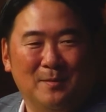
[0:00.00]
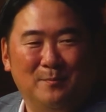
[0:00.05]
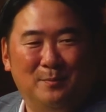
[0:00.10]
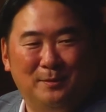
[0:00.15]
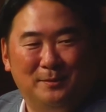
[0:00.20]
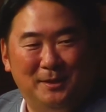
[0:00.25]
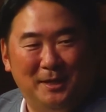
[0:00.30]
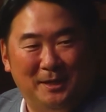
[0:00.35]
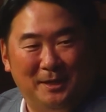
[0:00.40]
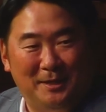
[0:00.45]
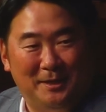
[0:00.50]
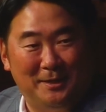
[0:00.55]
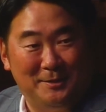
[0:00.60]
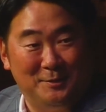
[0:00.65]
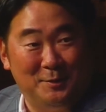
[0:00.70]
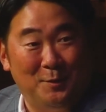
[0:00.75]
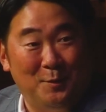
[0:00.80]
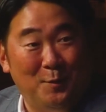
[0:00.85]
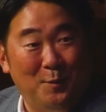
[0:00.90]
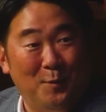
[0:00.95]
but take it
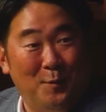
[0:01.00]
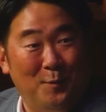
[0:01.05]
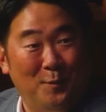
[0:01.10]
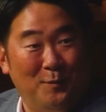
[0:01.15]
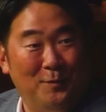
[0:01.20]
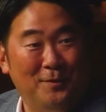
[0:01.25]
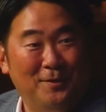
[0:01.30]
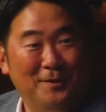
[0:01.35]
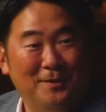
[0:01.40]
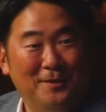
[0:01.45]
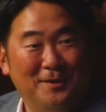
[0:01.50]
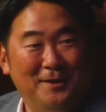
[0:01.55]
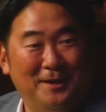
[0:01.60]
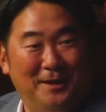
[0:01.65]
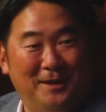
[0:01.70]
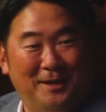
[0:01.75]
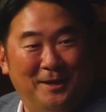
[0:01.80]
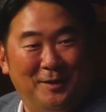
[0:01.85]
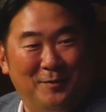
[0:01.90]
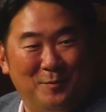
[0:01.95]
as a whole
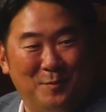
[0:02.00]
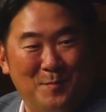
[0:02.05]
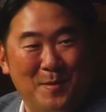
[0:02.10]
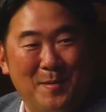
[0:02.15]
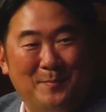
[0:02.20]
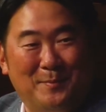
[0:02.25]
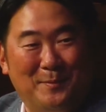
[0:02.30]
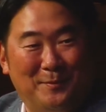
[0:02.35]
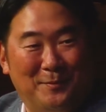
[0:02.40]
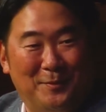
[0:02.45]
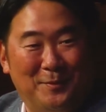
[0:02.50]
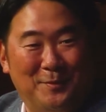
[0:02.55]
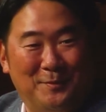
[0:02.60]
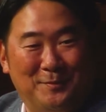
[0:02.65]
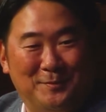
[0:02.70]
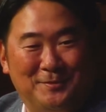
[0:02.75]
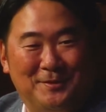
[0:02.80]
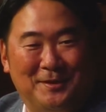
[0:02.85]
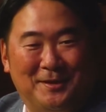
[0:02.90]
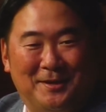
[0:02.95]
and, and remember
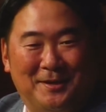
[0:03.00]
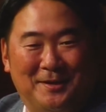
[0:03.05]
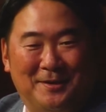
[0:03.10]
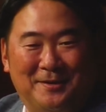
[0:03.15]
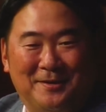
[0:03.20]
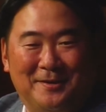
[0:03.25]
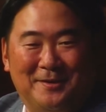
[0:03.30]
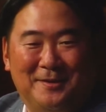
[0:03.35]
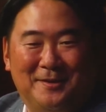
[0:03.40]
those uh,